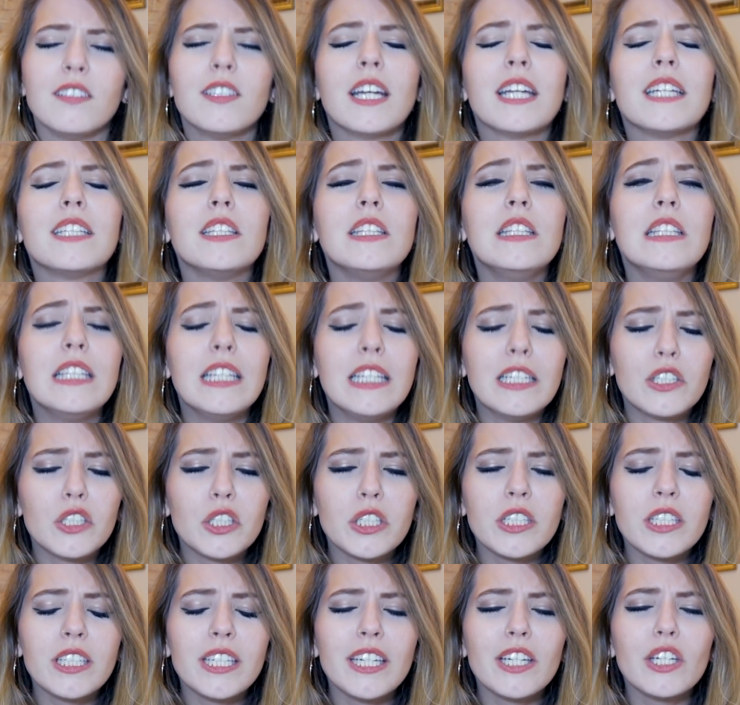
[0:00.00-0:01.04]
Like,
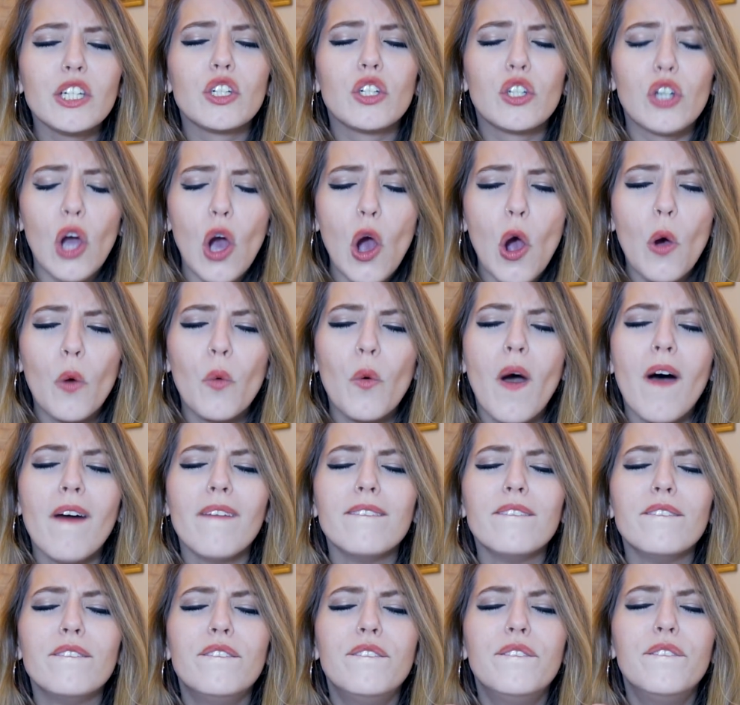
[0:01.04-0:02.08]
literally go
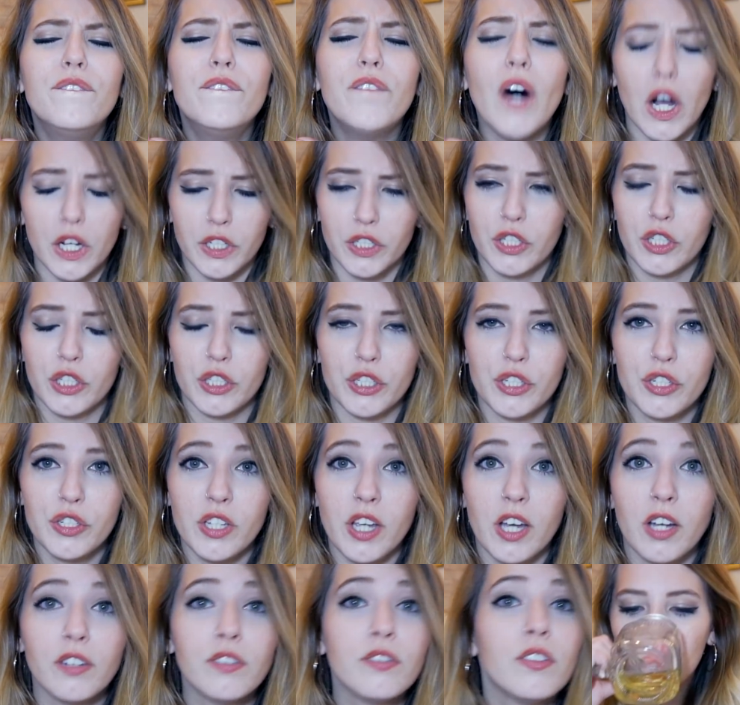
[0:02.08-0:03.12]
fuck
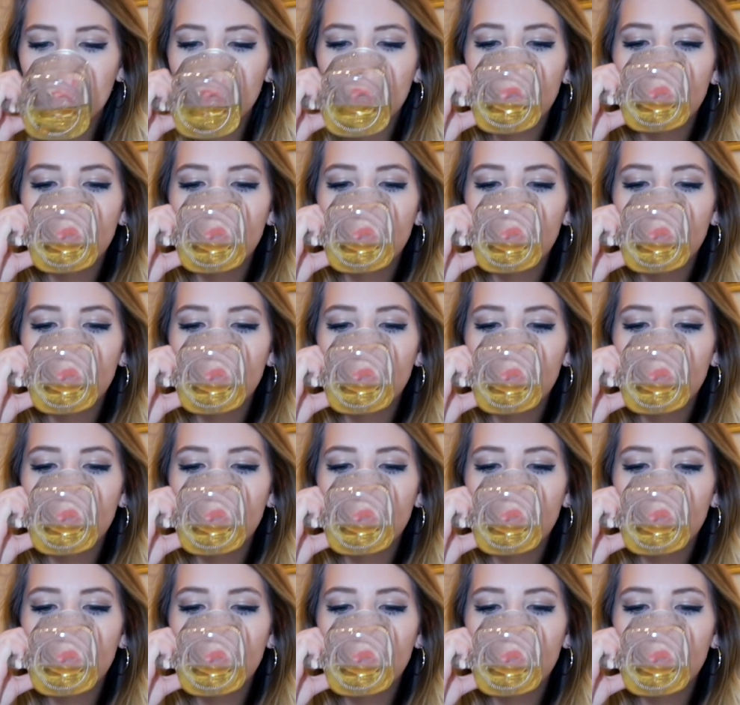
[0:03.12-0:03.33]
yourself.